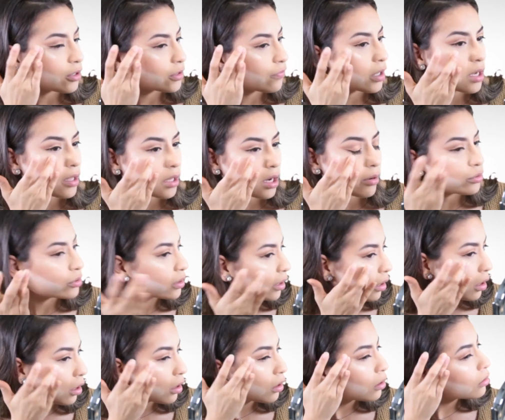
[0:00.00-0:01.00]
And now I'm going
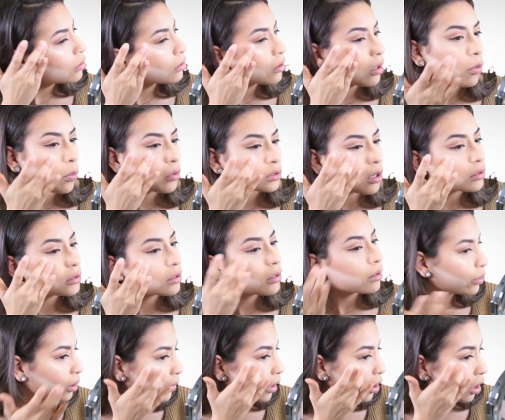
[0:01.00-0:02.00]
to be using my
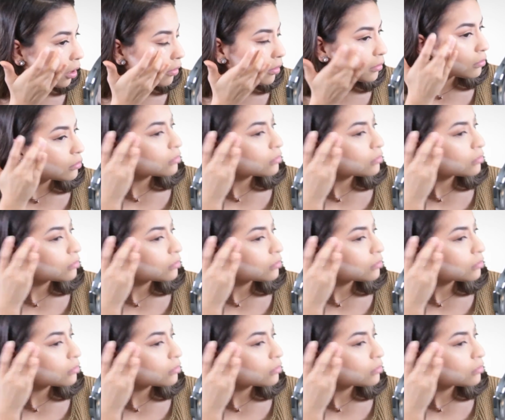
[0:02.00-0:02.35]
Becca